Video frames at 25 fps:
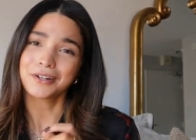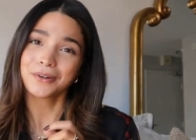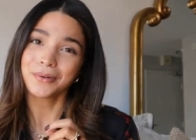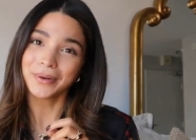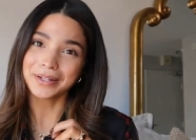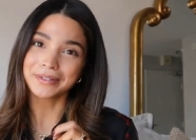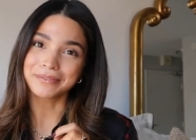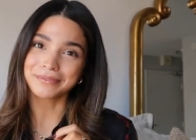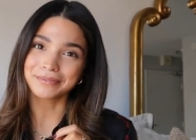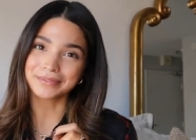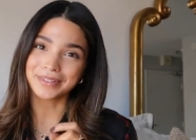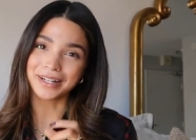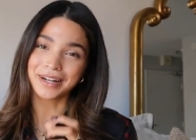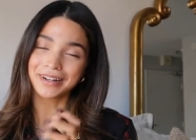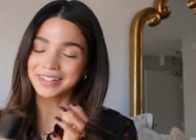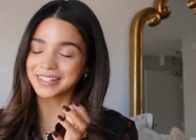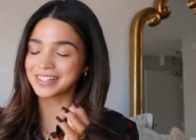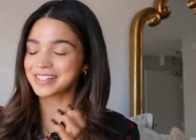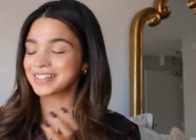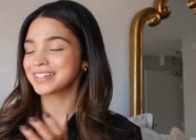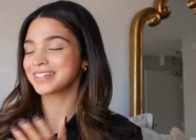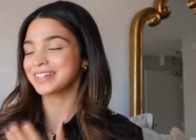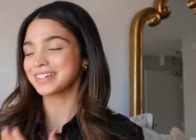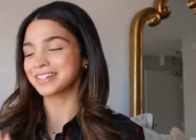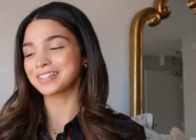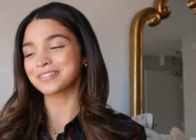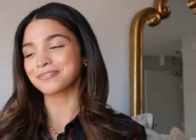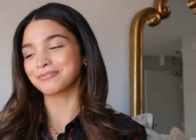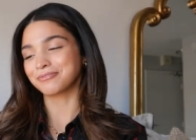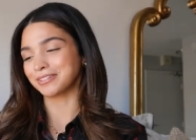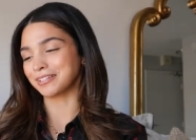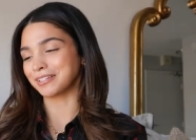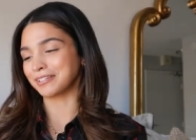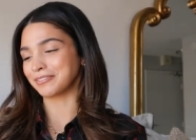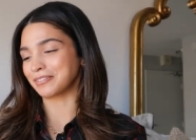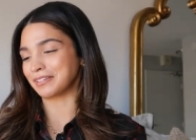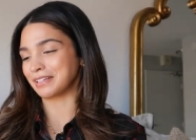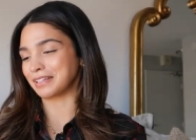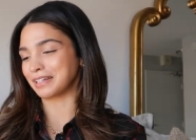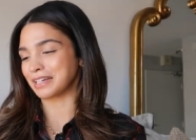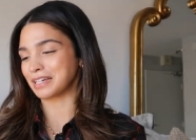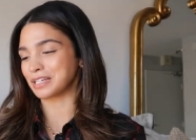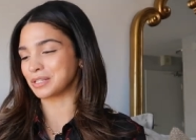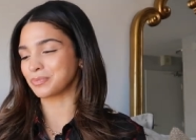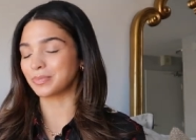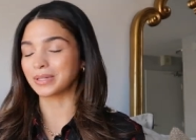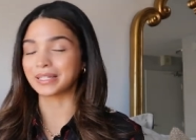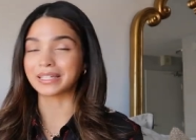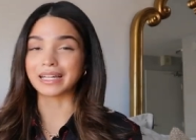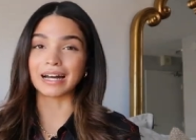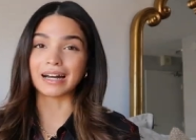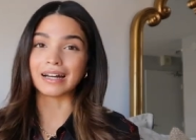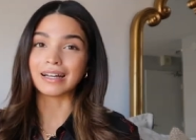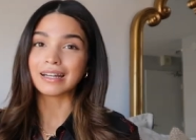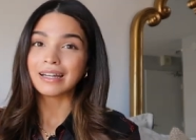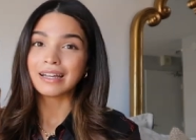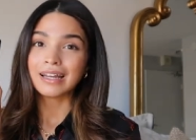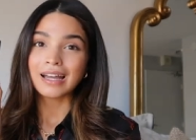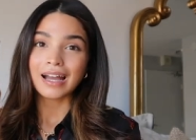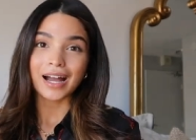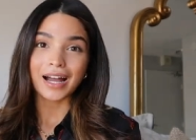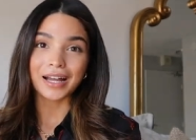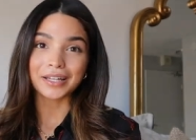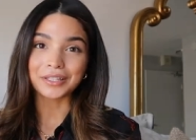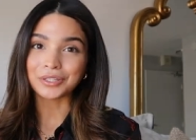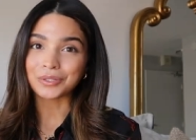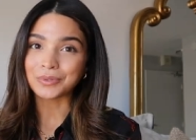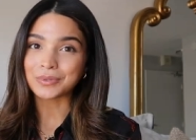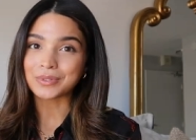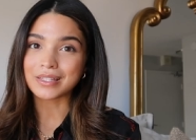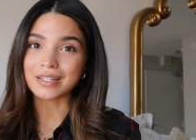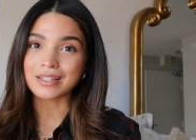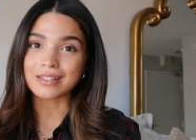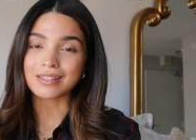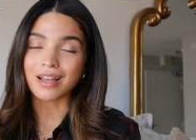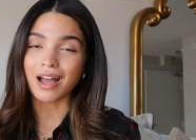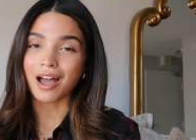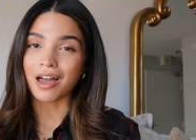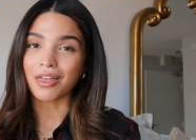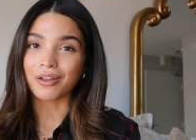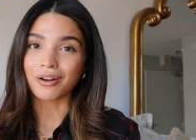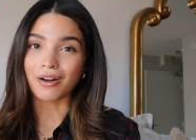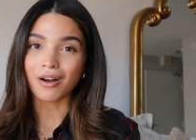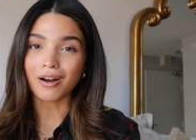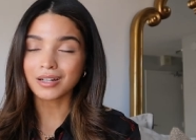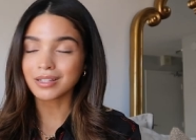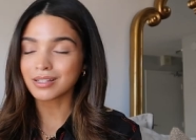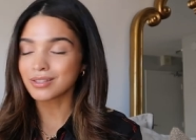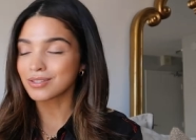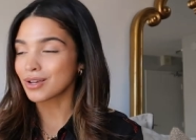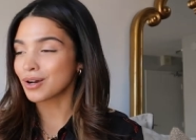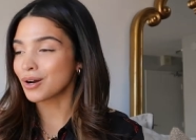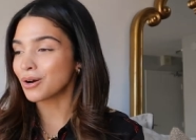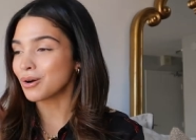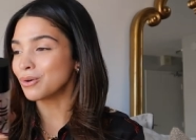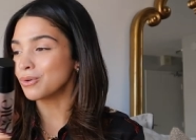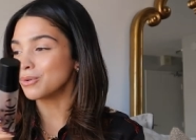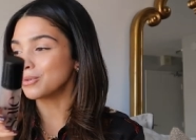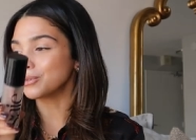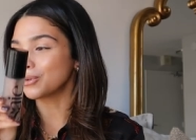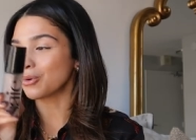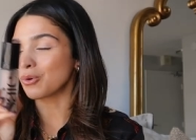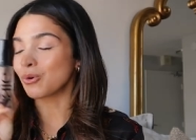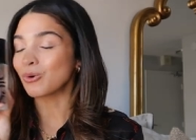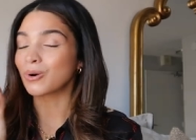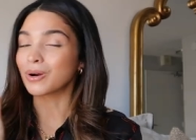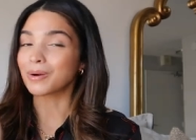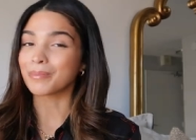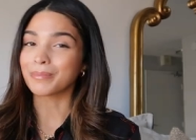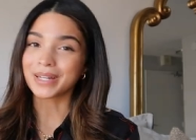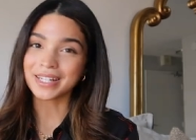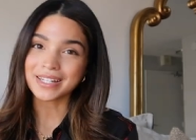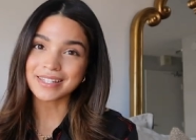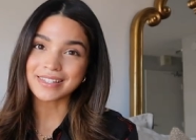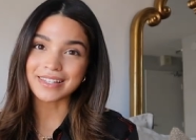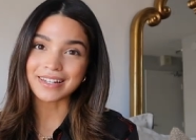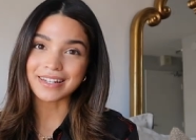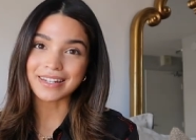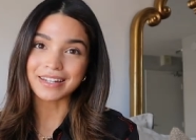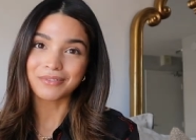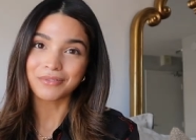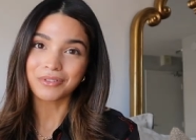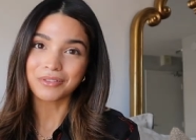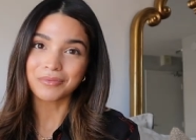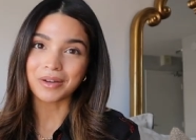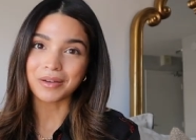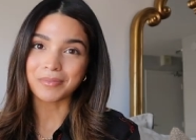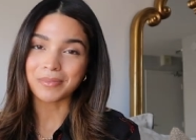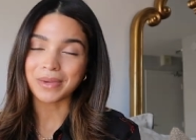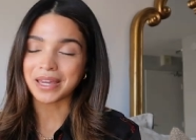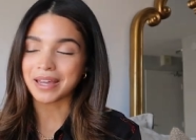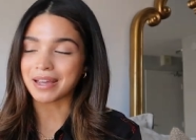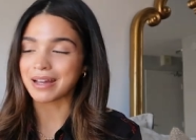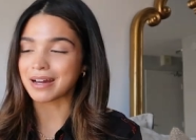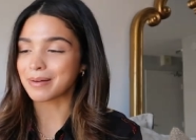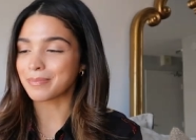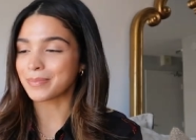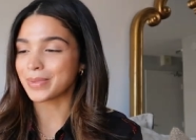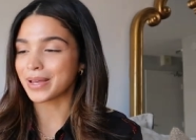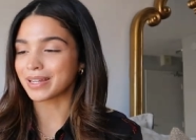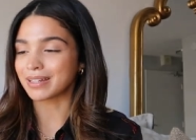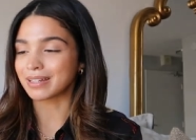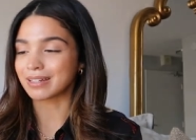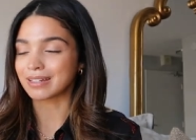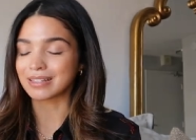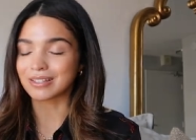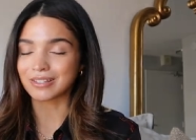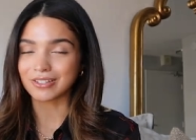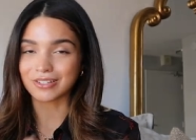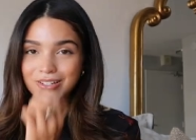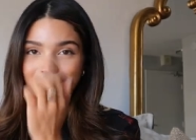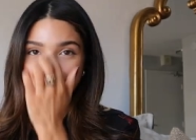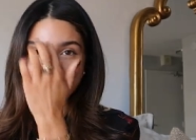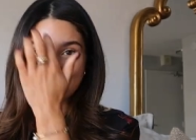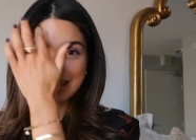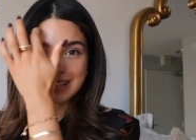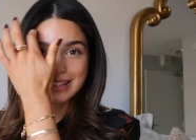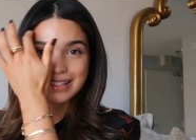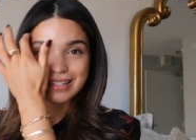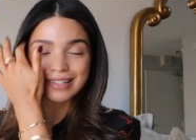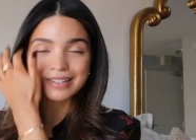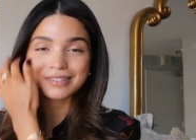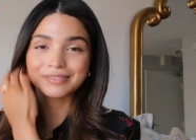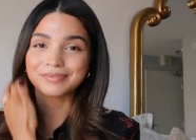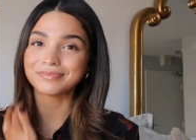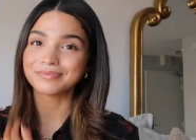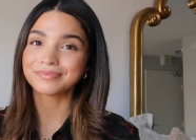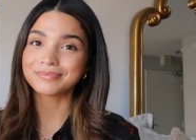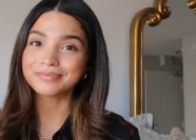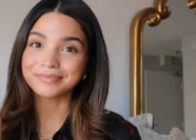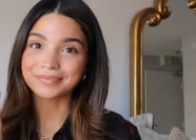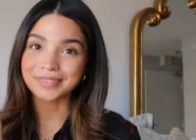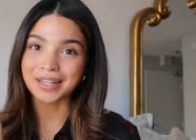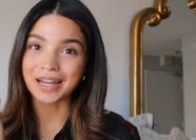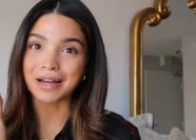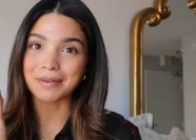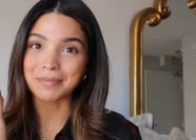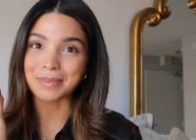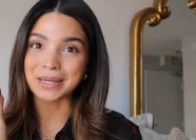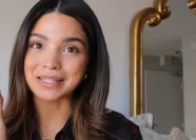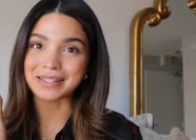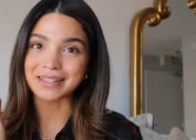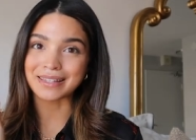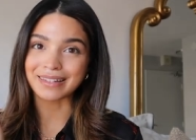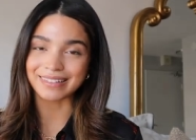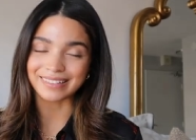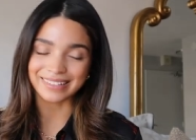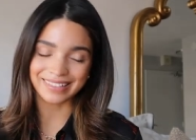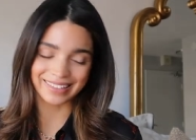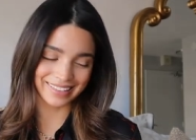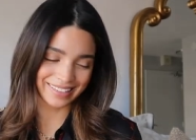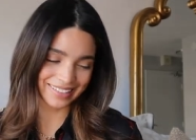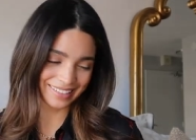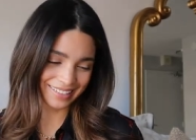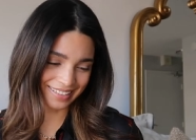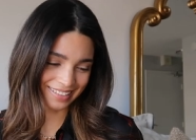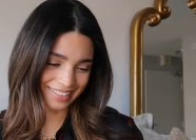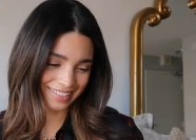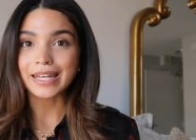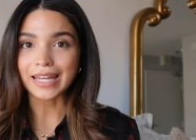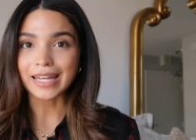Quite honestly, it's really, really nice. But yeah, I use this either on its own or mix it in with my makeup and it is just amazing.